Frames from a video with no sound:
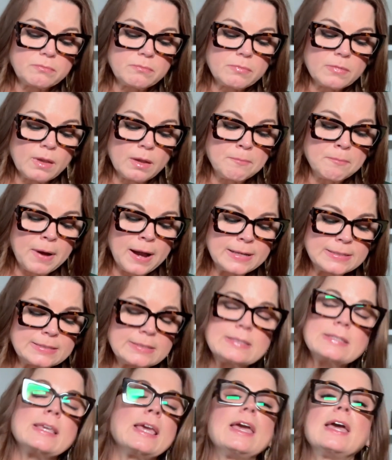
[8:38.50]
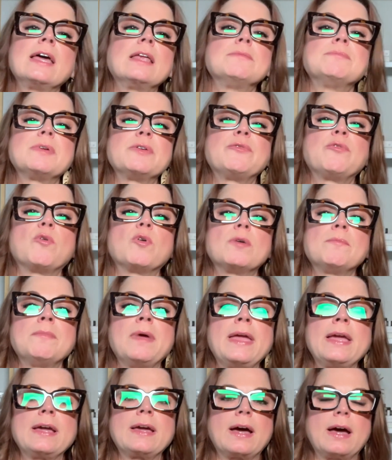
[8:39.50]
my skin before
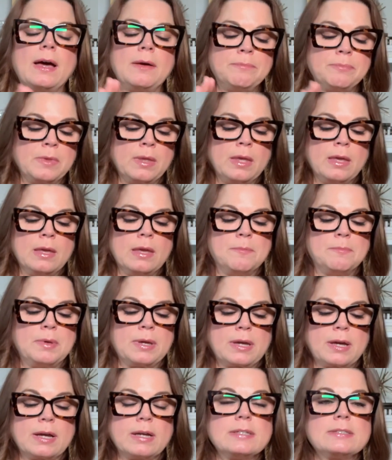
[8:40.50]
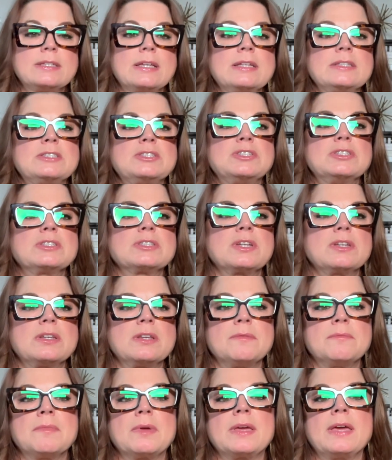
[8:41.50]
makeup because it's just going
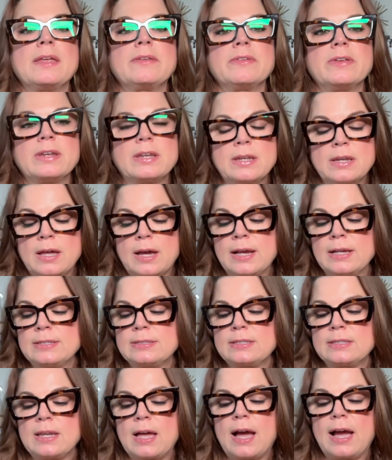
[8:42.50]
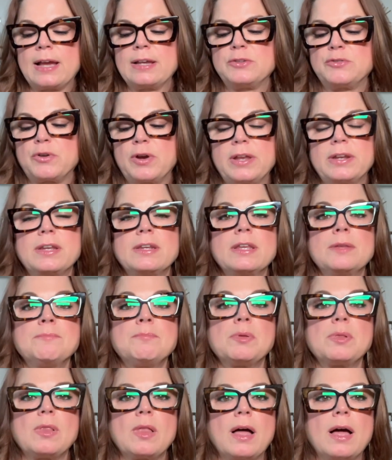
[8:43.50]
to get it nice and hydrated and
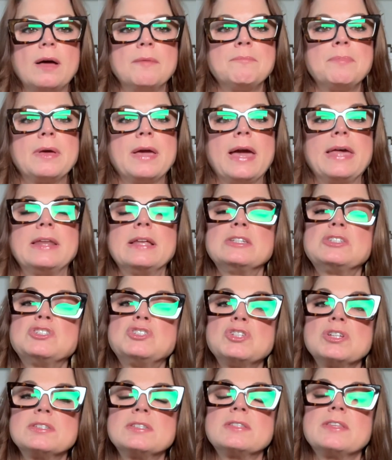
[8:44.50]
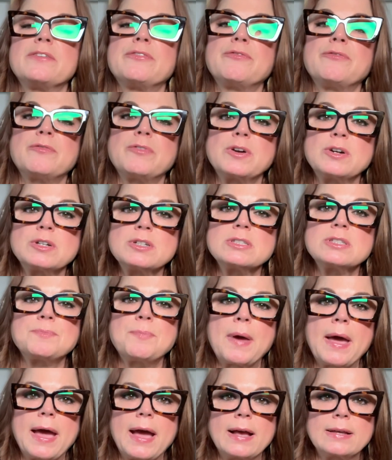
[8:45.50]
plump. And it's just the first
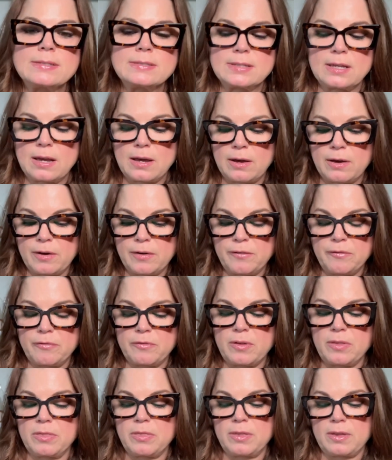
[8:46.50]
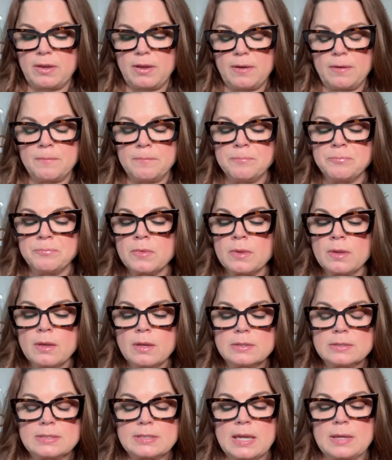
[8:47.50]
pass of the
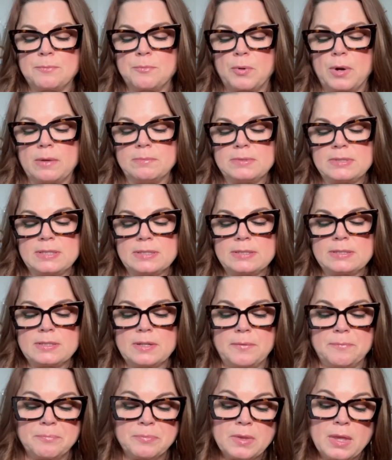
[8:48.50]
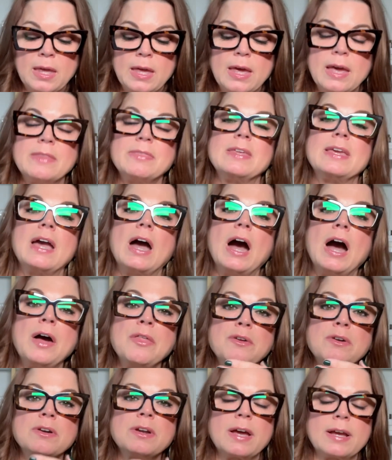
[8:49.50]
skin prep system. The
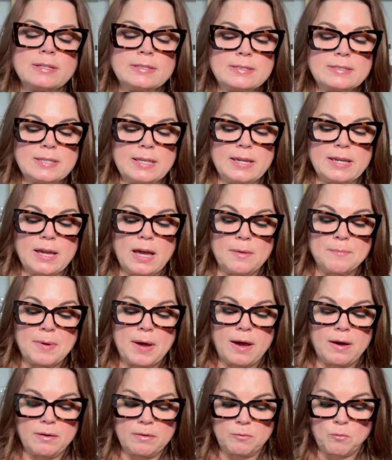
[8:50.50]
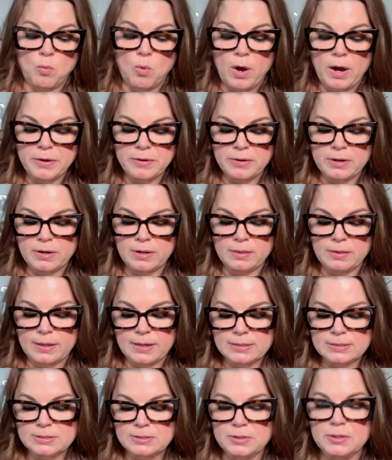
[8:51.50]
other nice thing about Water
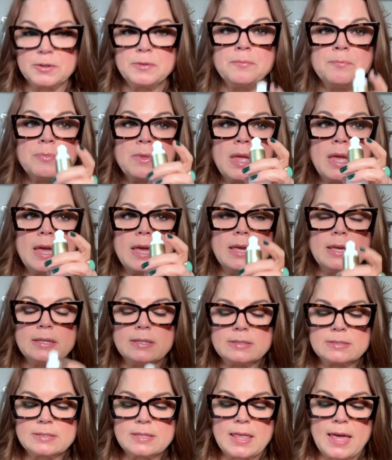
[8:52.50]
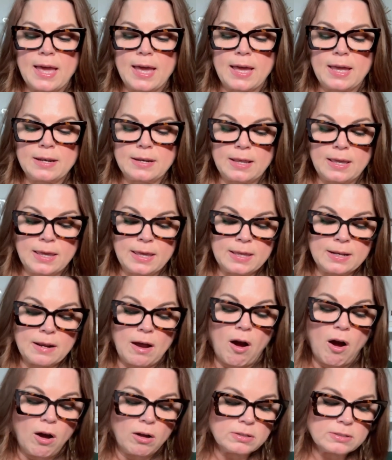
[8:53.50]
Elixir is that it
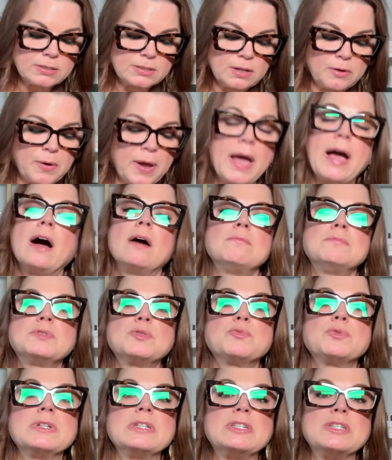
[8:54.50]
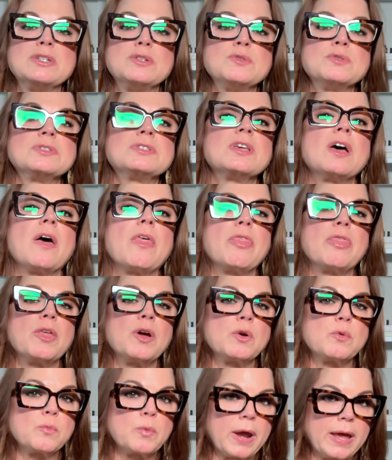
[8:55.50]
also helps reduce
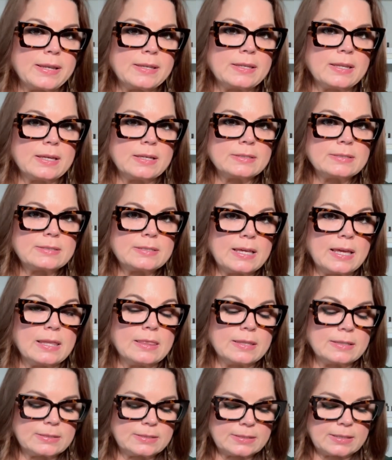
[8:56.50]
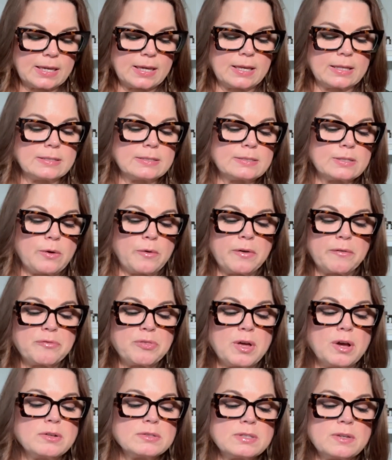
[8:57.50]
the redness in the skin. So if
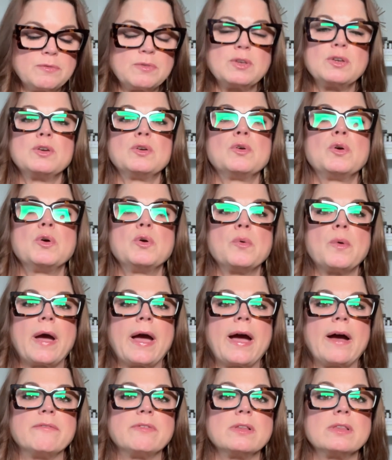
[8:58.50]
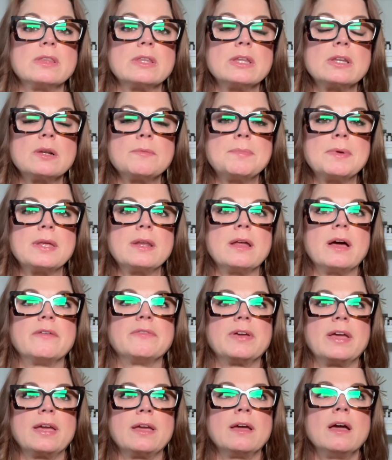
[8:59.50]
those of you who have a little bit of
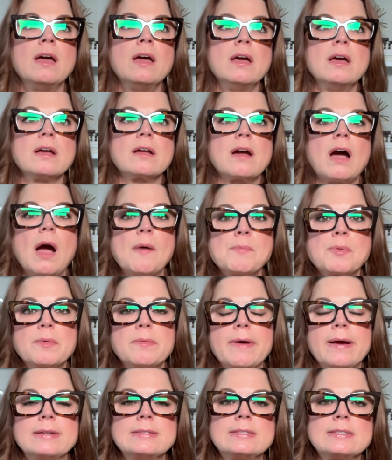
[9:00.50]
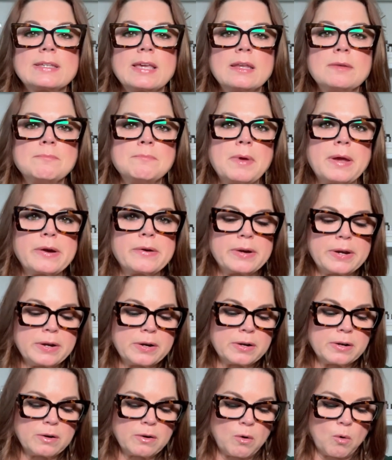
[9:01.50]
a compromised skin
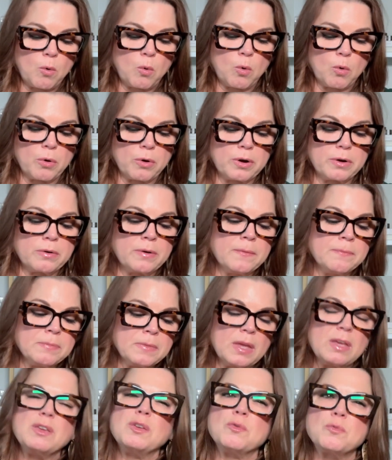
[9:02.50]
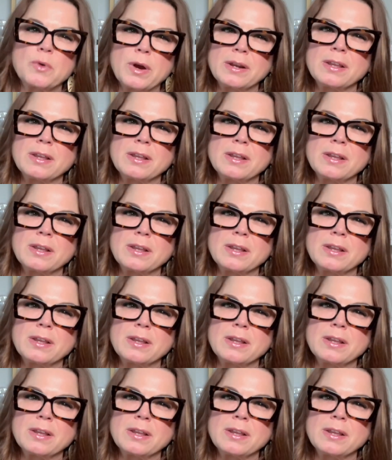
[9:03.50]
barrier or you run a